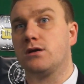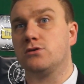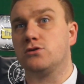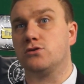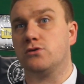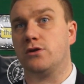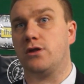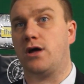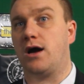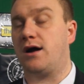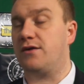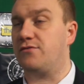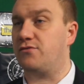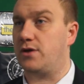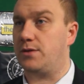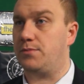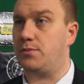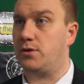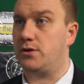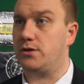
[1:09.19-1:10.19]
sort of the
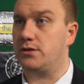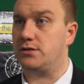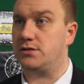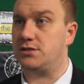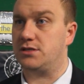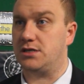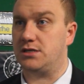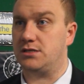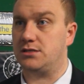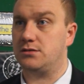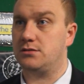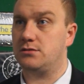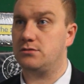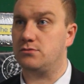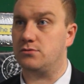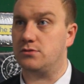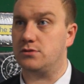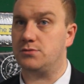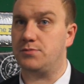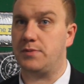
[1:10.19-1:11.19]
halfway point of the season,
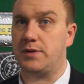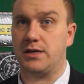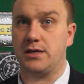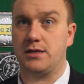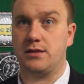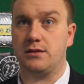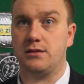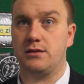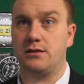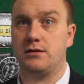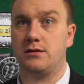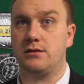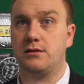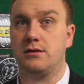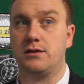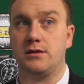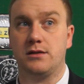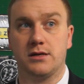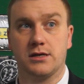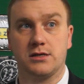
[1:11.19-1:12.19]
with us being in
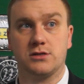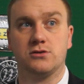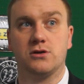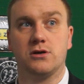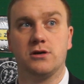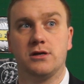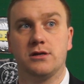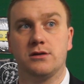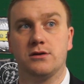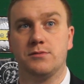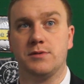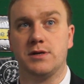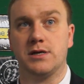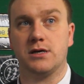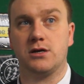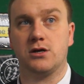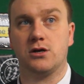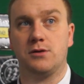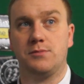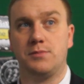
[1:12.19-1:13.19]
the next round of the
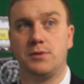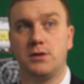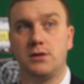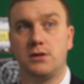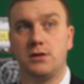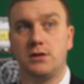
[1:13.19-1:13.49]
Intermediate Cup,